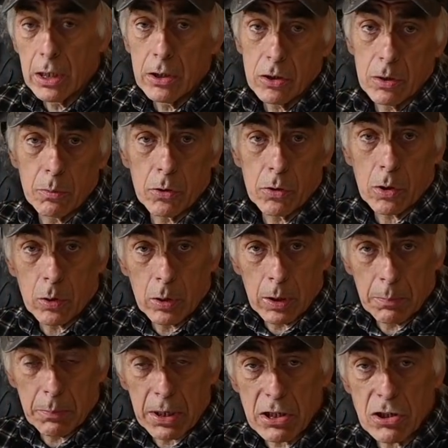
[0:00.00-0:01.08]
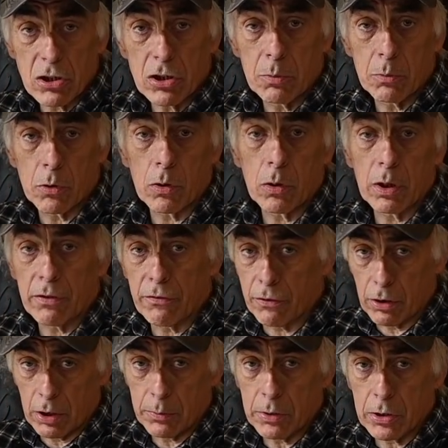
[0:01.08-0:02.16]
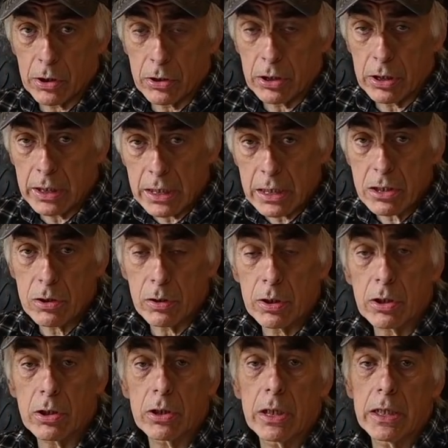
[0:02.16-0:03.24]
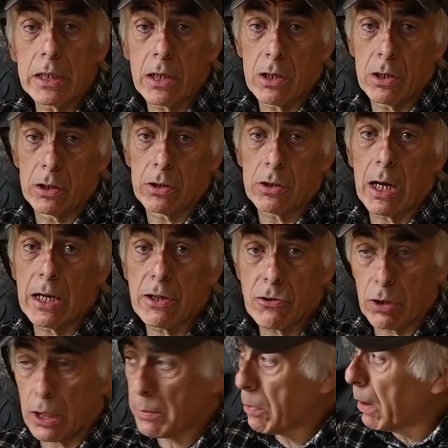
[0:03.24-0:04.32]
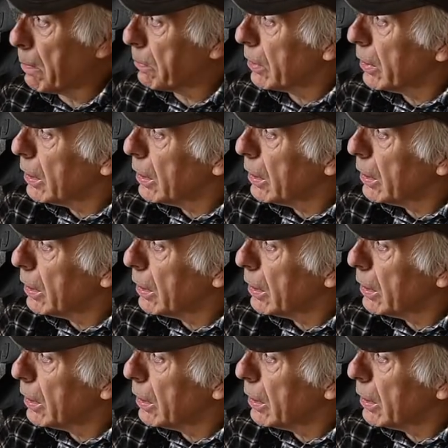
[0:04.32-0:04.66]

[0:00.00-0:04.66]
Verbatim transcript: the more oil pressure, the more oil volume you're going to need. So you're going to need another hydraulic pump.